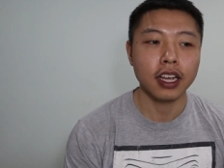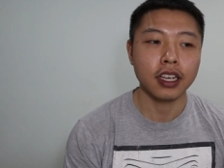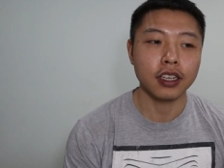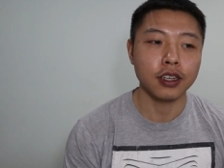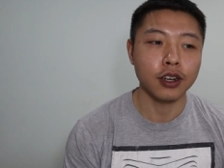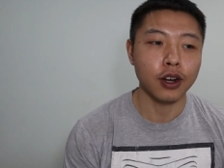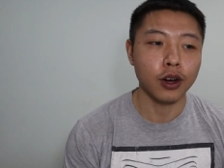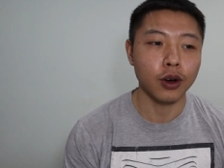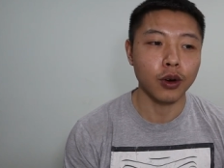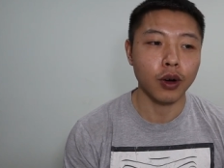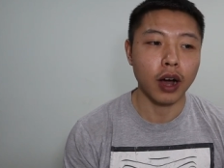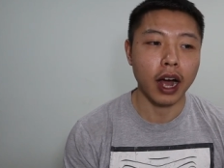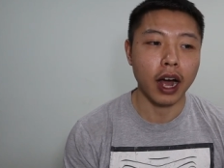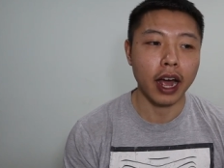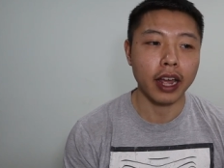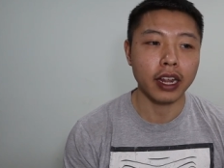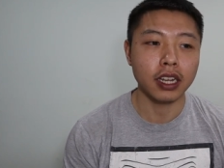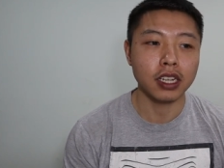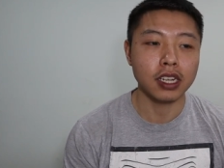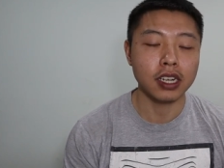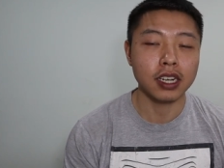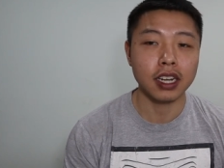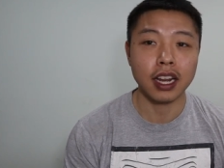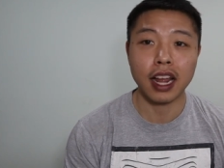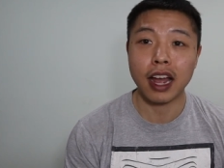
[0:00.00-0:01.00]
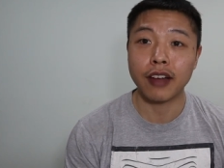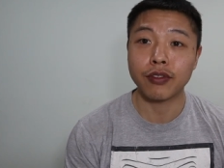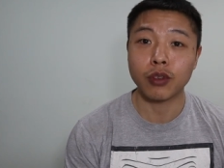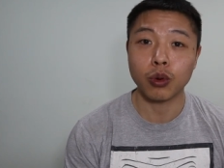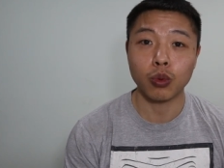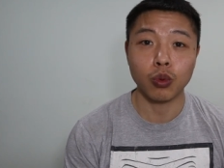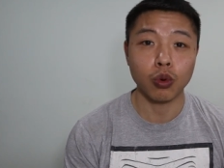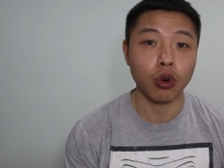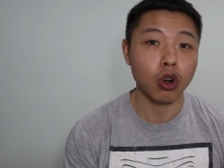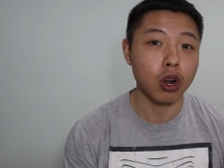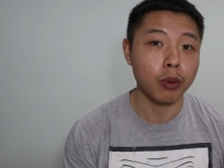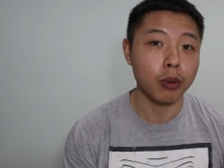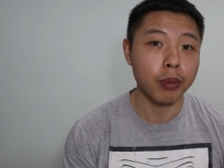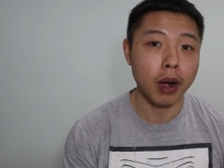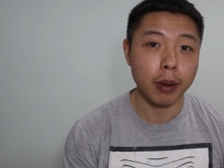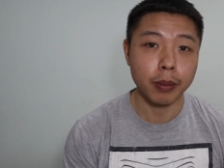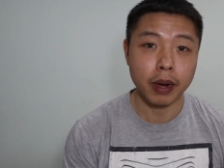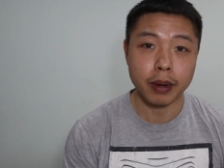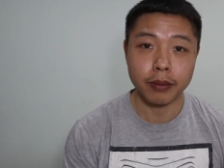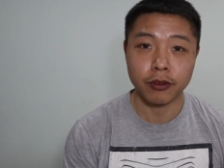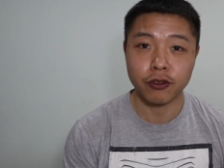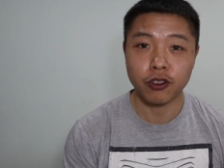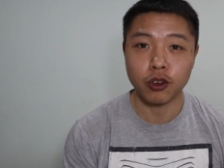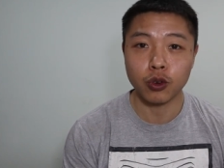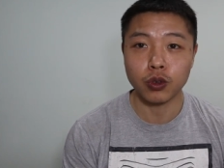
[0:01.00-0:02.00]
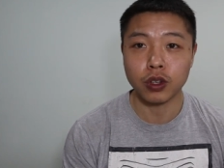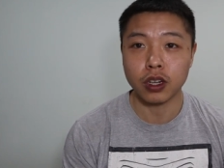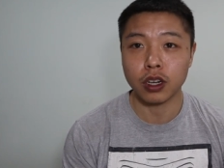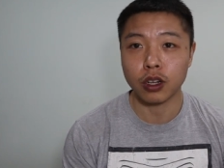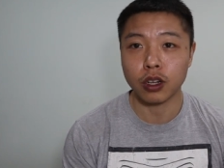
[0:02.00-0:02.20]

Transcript: you know, I didn't have to worry about my food